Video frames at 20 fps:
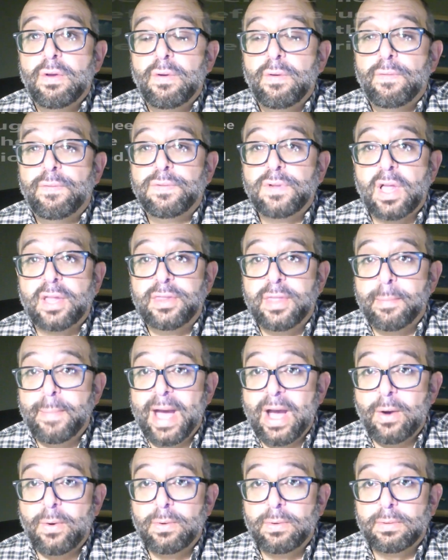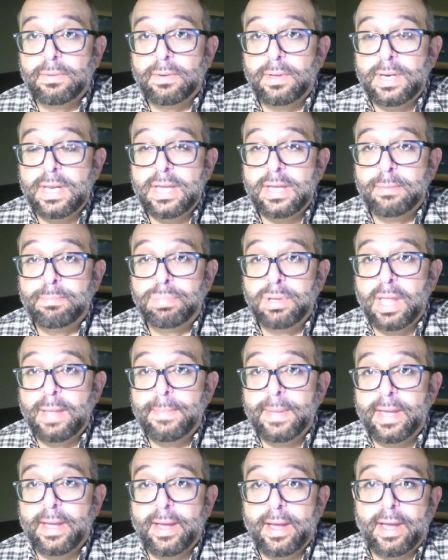flood them out, and he could
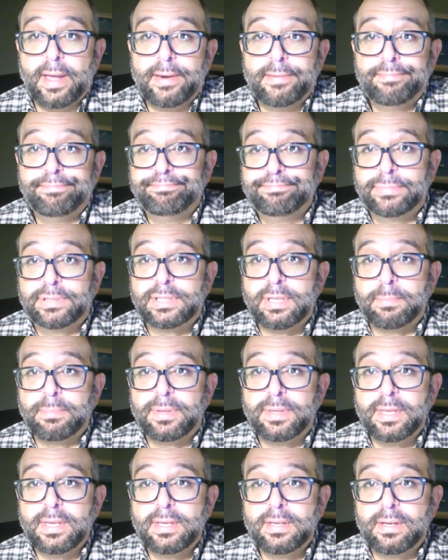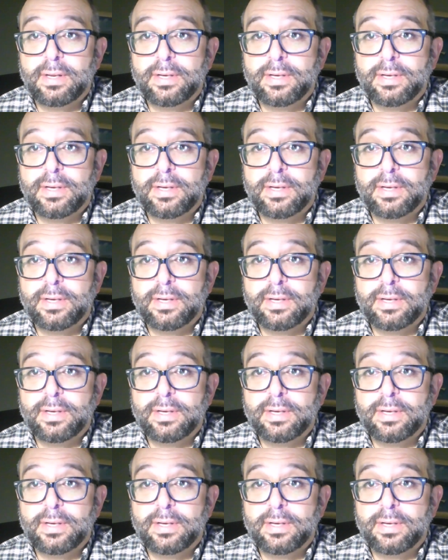blame it on something,